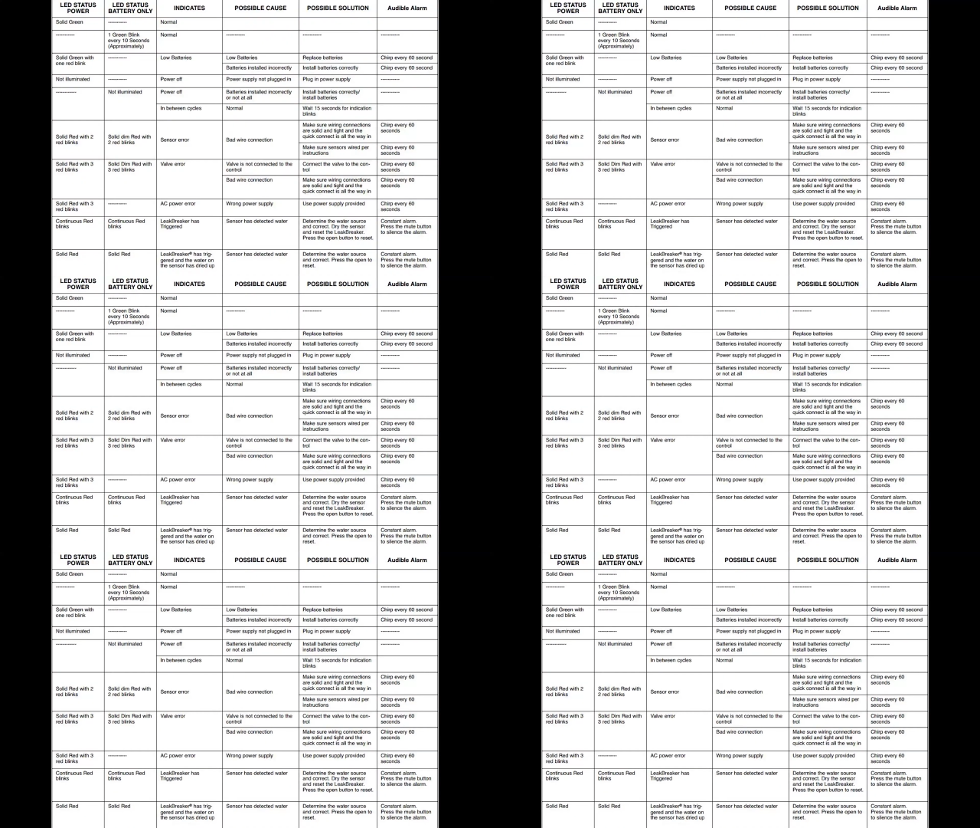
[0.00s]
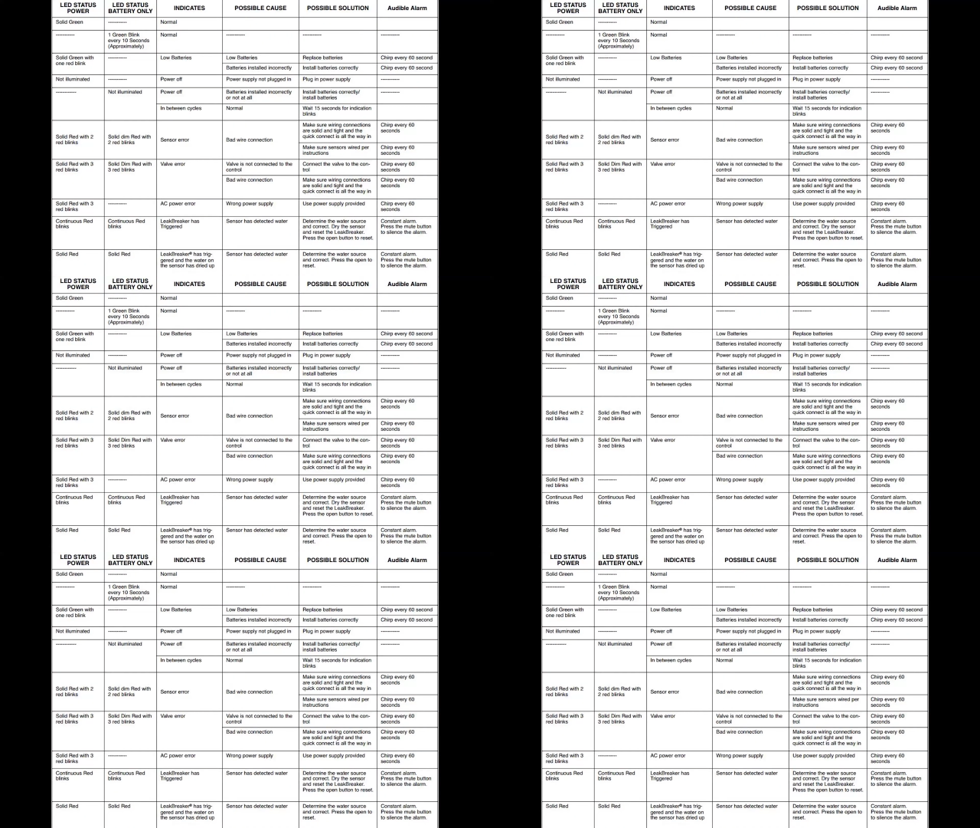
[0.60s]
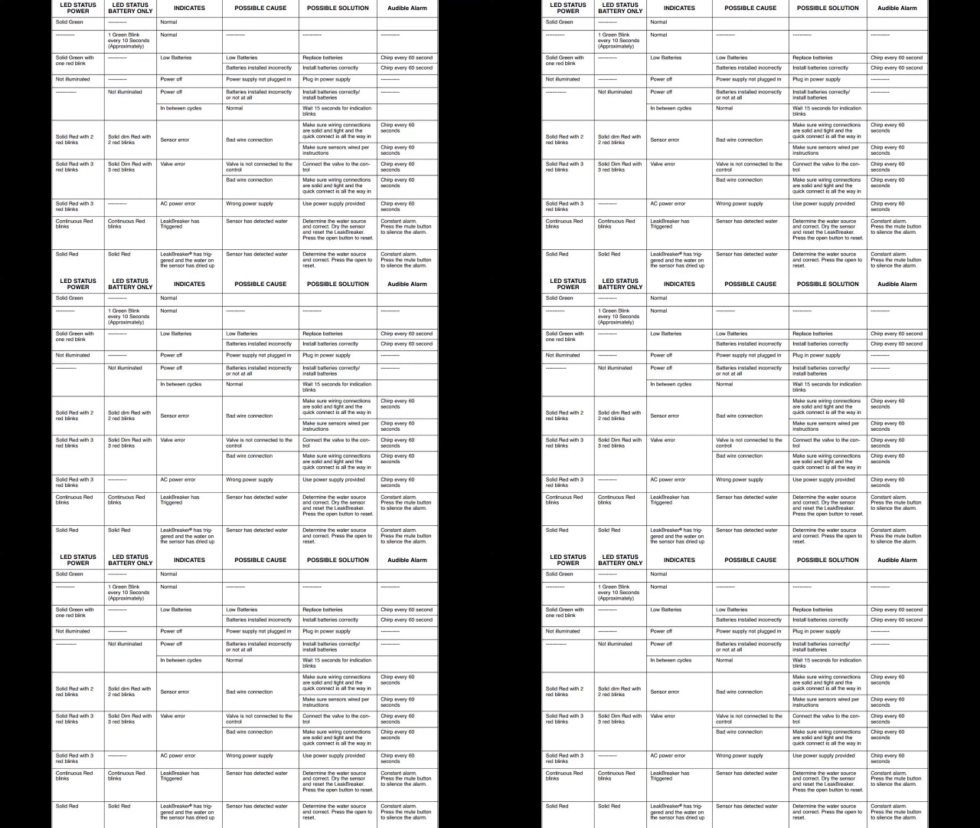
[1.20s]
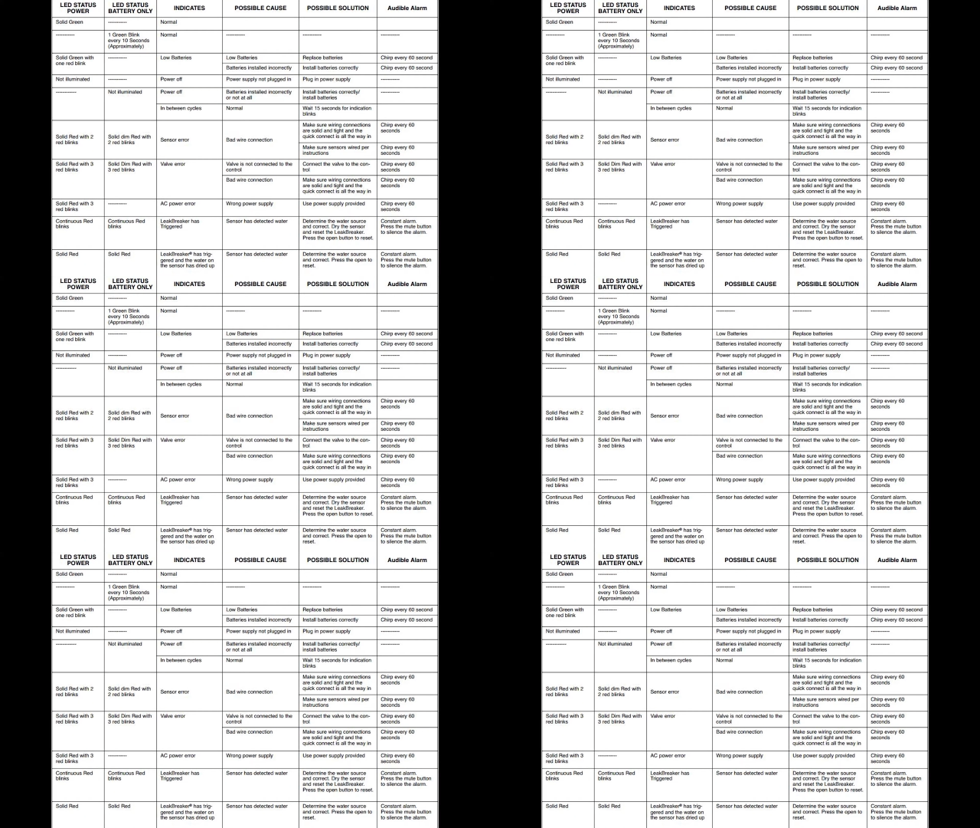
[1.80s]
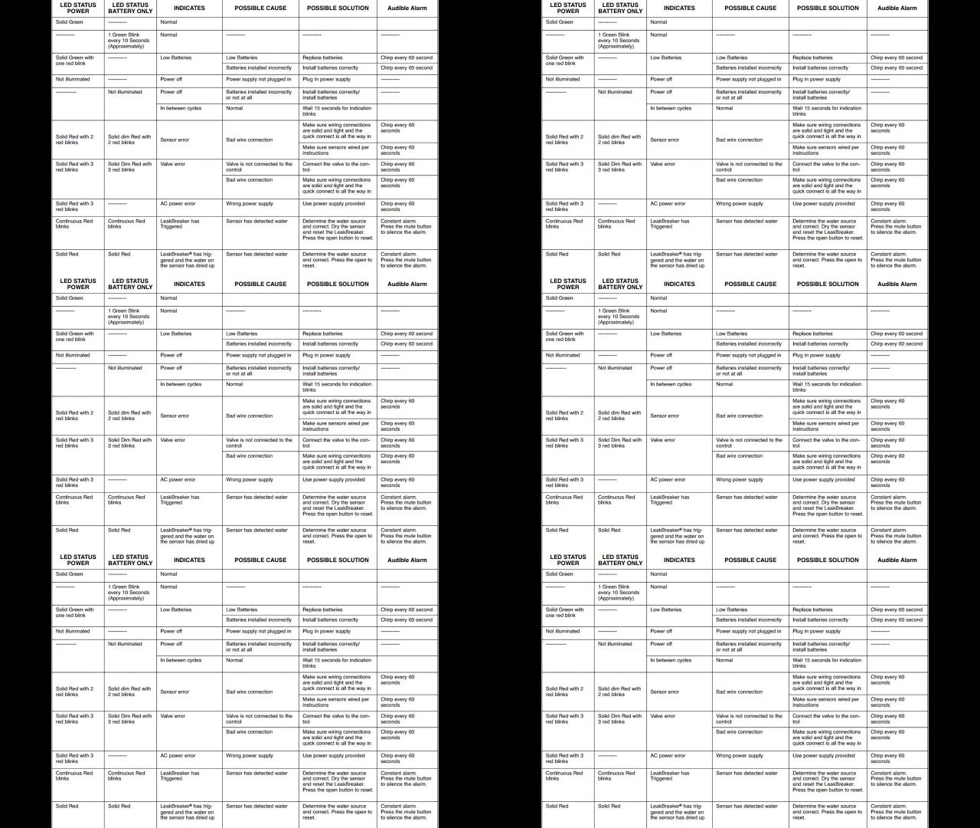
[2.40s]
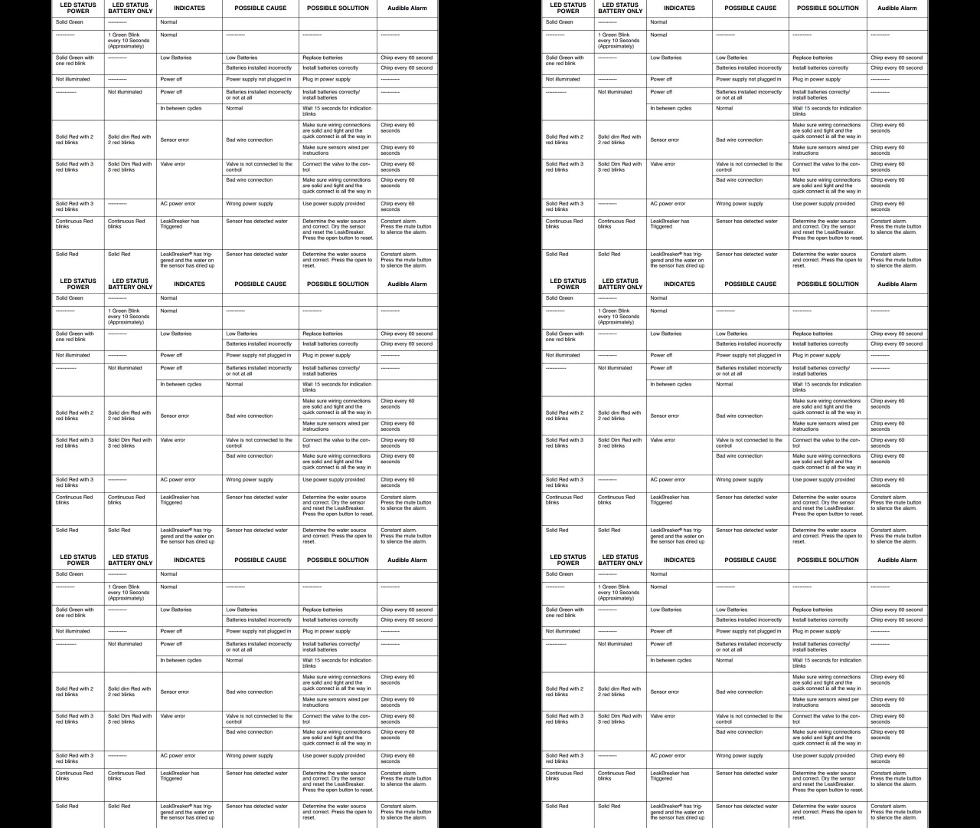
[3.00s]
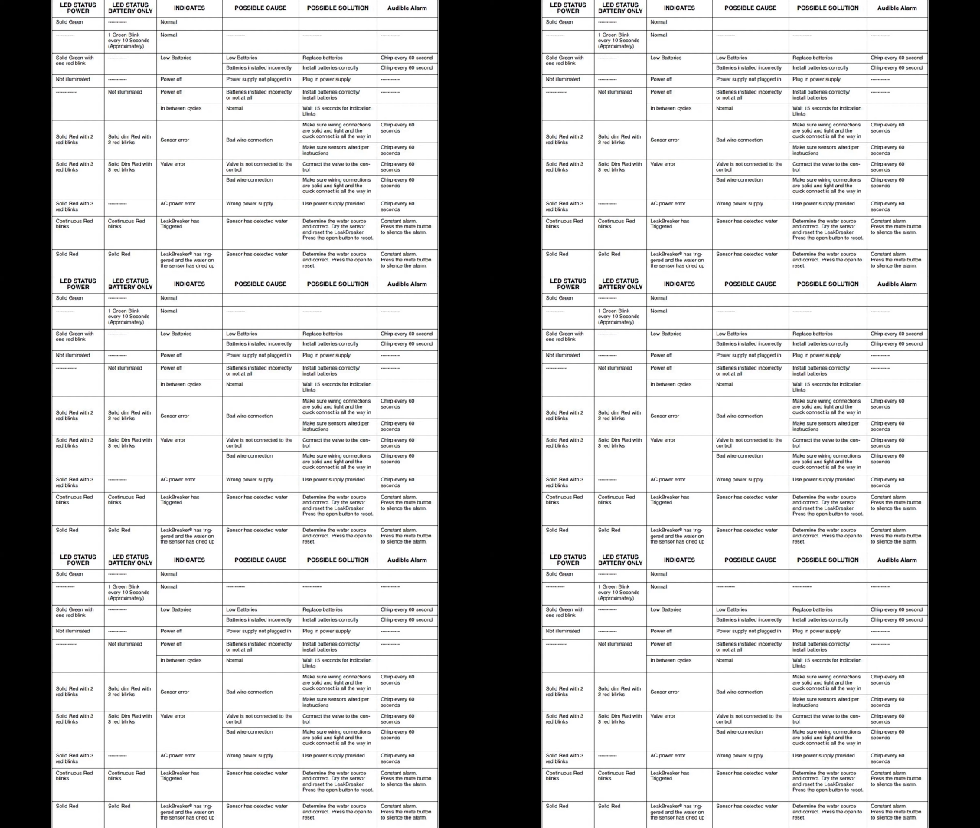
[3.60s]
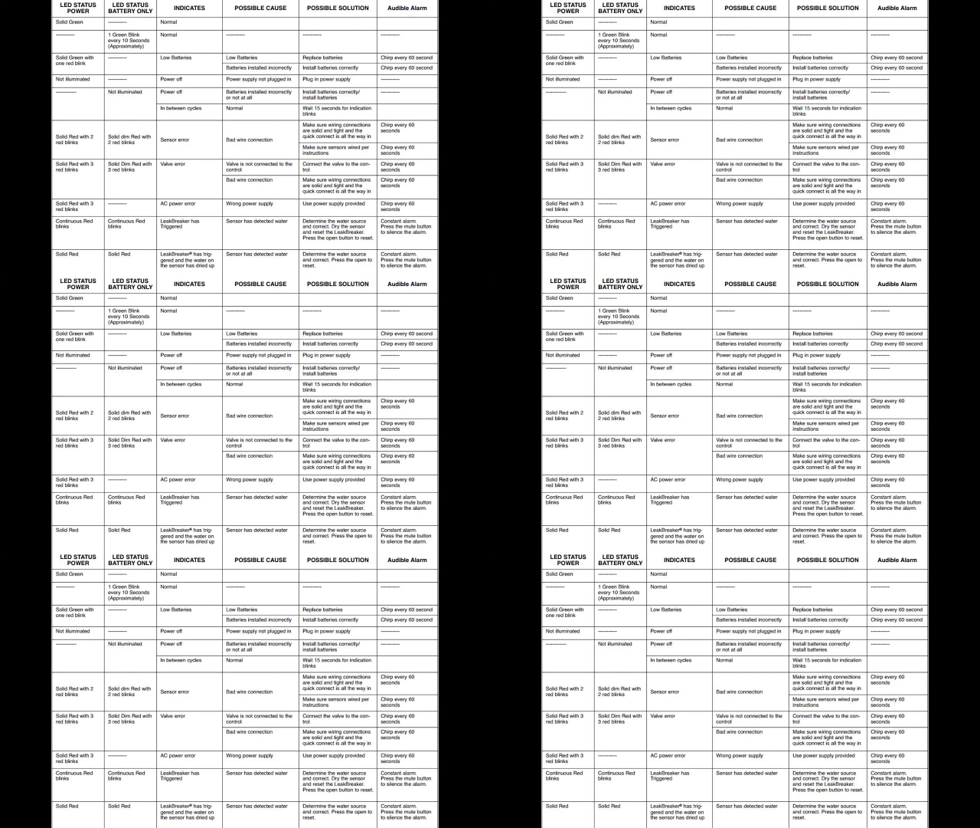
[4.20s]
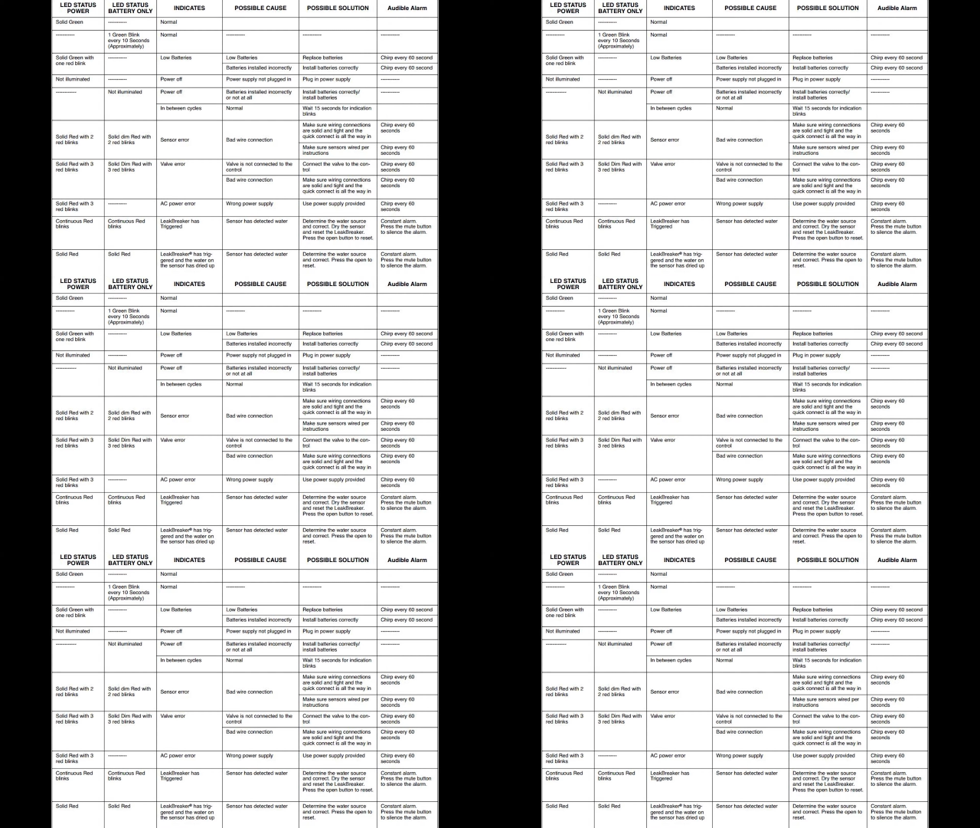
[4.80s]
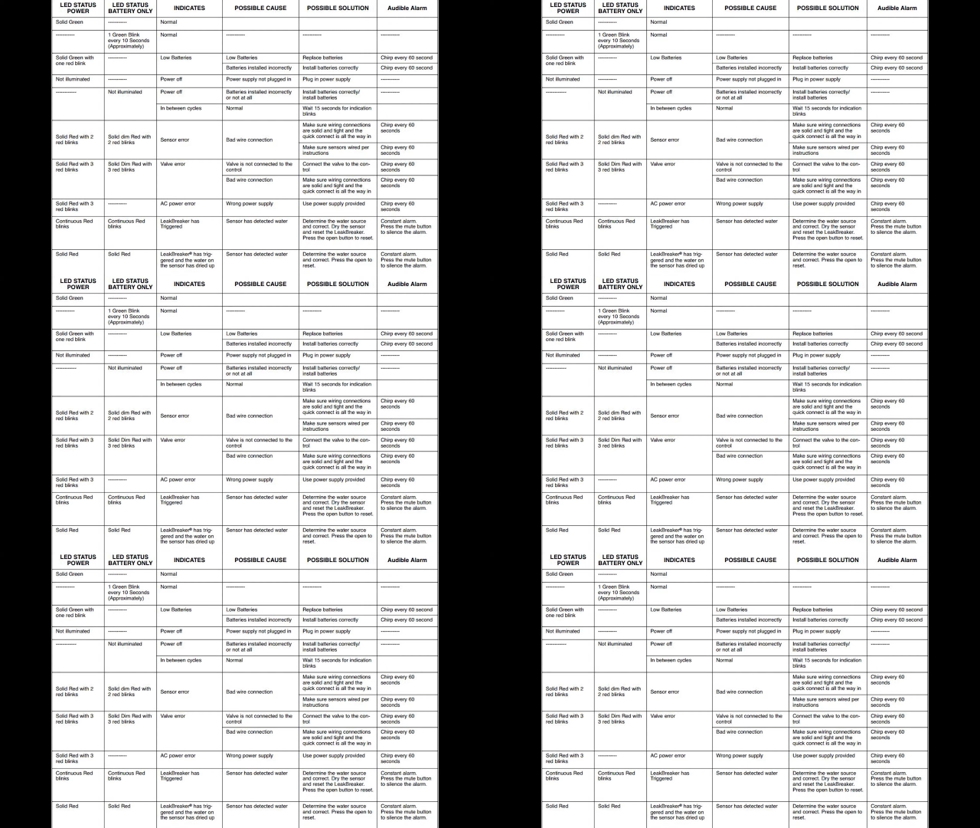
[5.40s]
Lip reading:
Nobody's mouth can be seen.